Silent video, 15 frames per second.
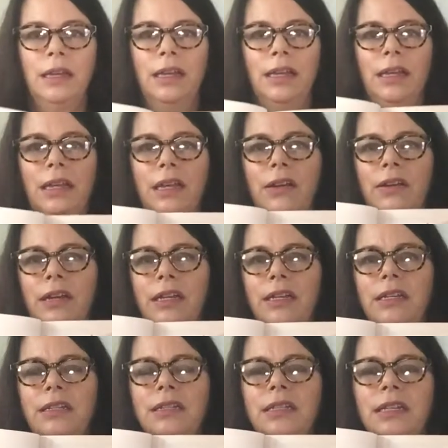here
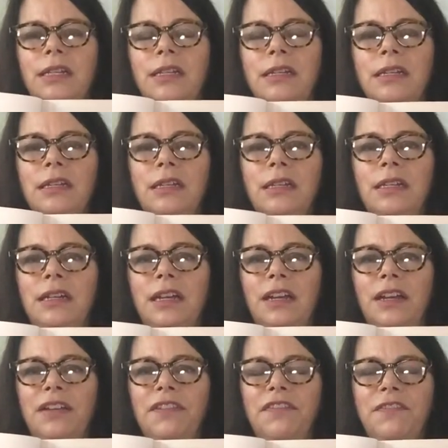is
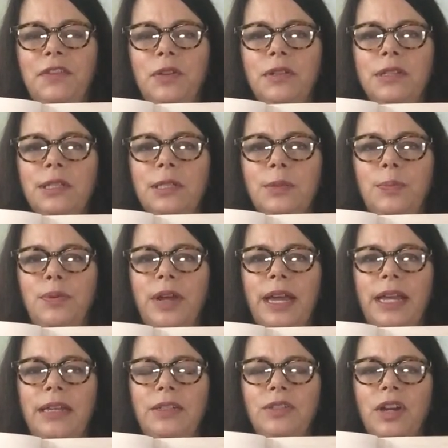a full
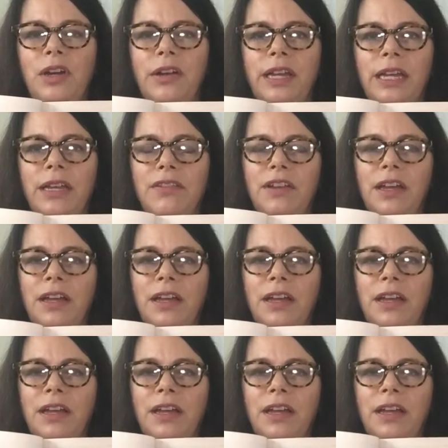spread drawing